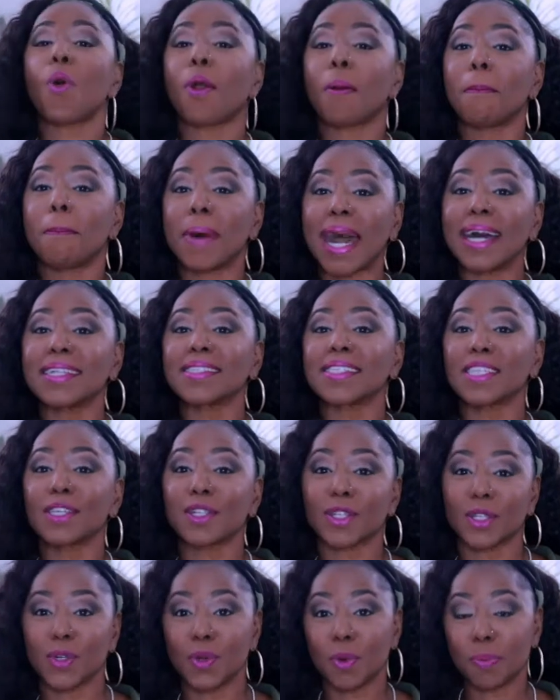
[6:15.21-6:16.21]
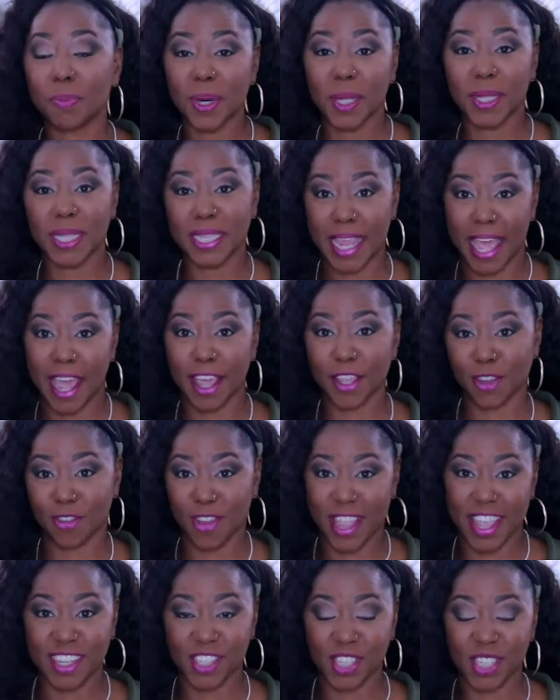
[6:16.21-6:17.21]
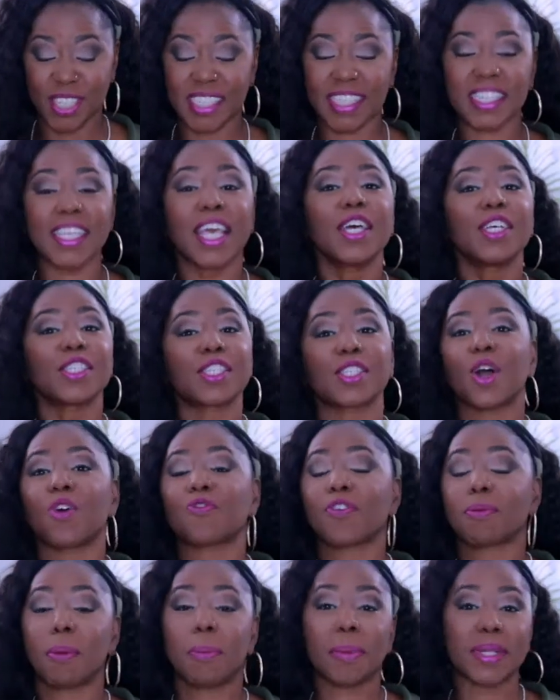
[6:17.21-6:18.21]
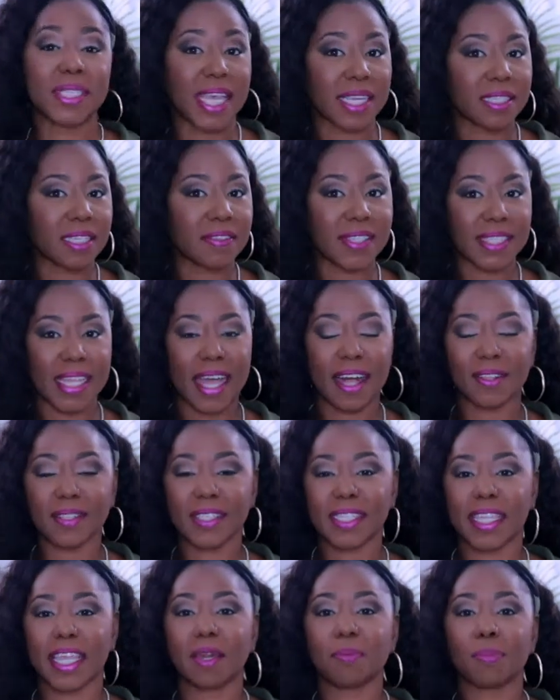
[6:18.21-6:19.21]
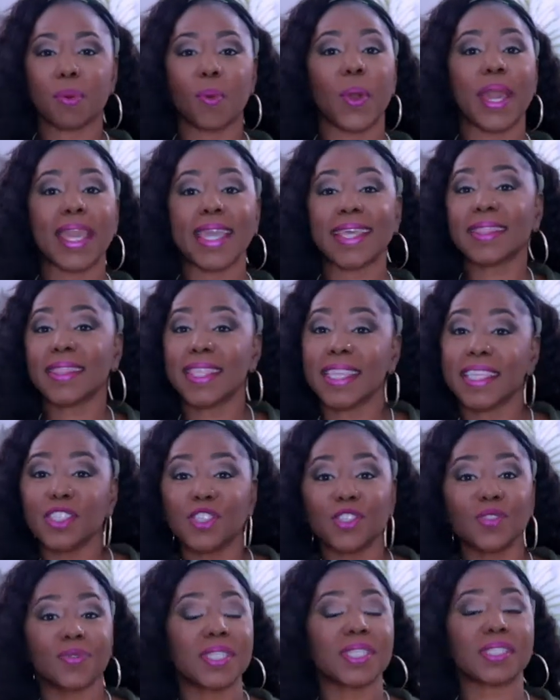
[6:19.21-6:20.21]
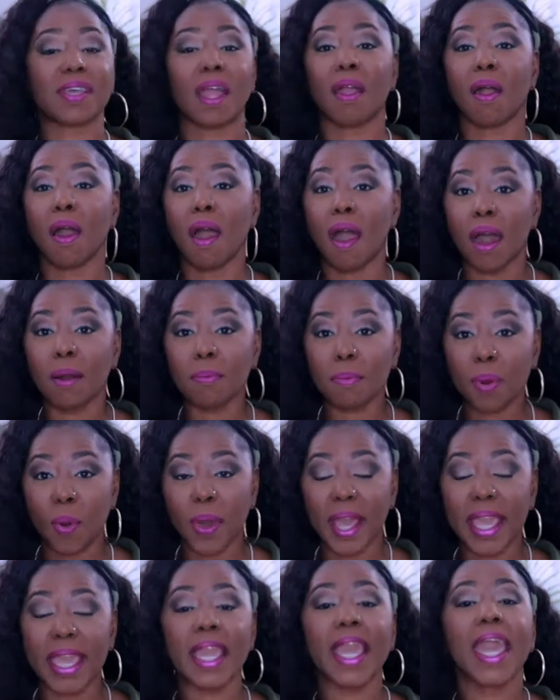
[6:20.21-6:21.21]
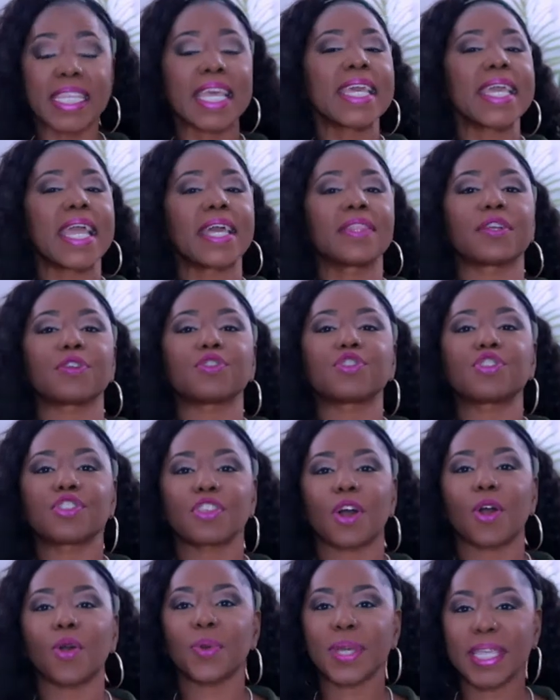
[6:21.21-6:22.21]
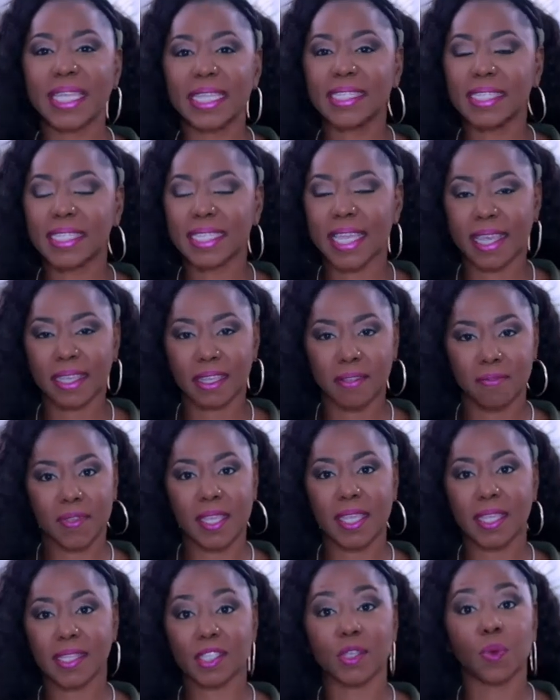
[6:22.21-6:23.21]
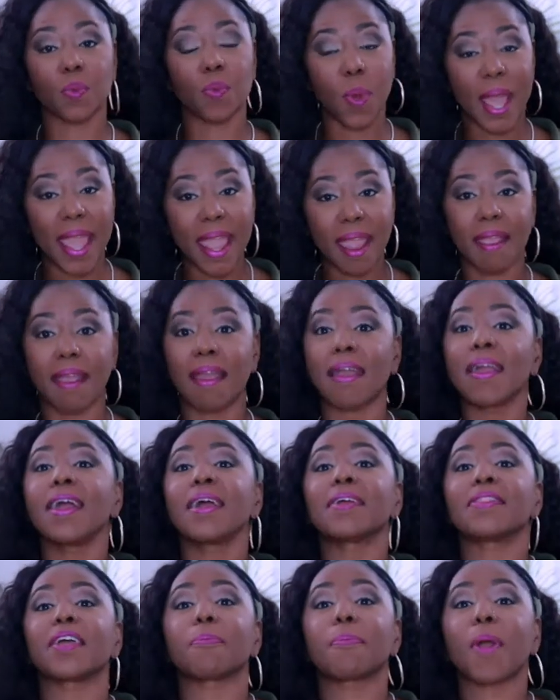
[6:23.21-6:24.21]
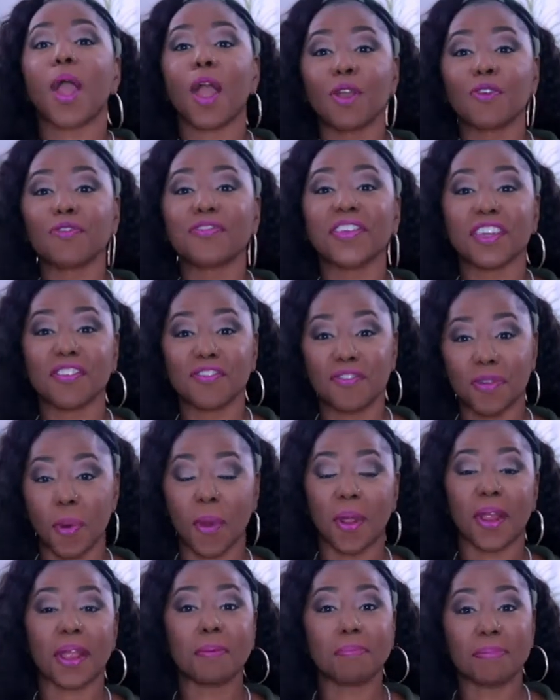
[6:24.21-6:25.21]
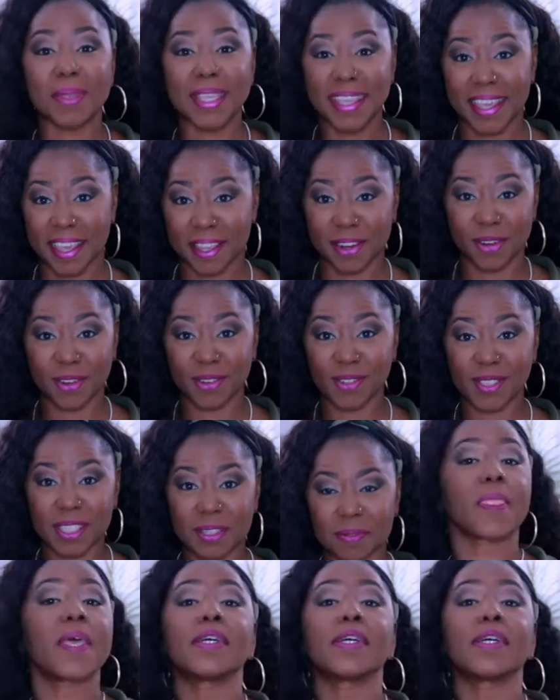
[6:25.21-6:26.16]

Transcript: or bonding glue pulling at your edges. So from a protective style standpoint, these units are on point and they're so easy and convenient to wear, they're perfect for beginners.